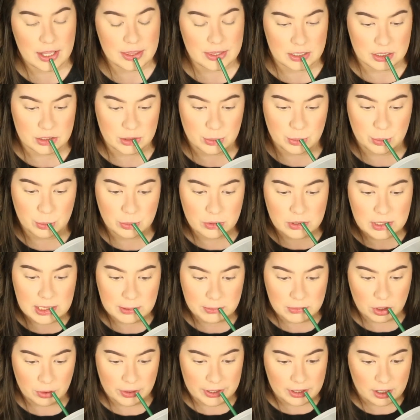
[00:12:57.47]
and then you
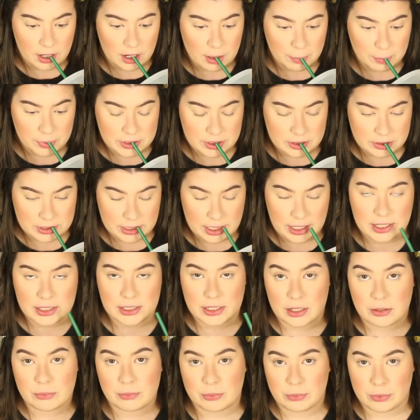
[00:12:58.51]
keep going on with your day and
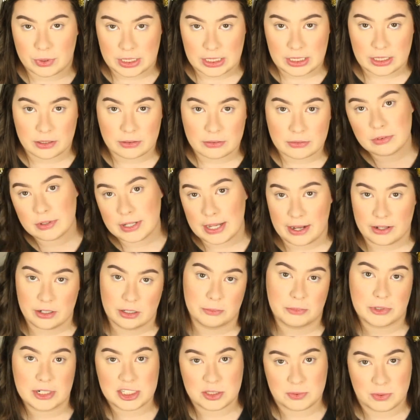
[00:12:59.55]
it
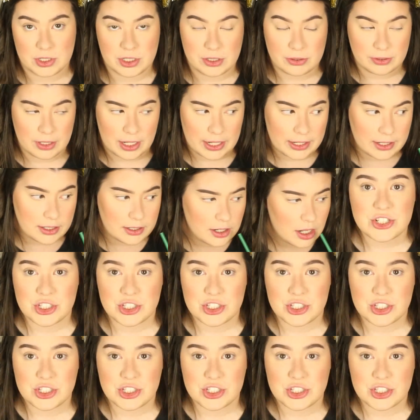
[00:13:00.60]
recalibrates what you like.